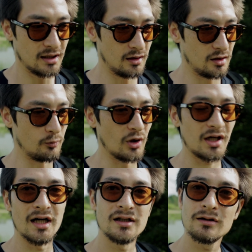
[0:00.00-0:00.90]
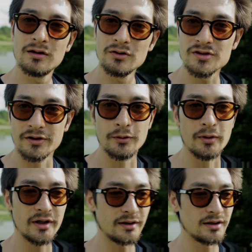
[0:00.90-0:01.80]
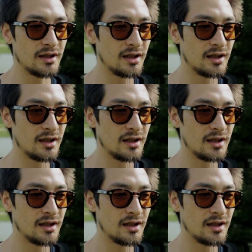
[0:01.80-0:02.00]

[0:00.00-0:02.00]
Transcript: What kind of clothes are they wearing?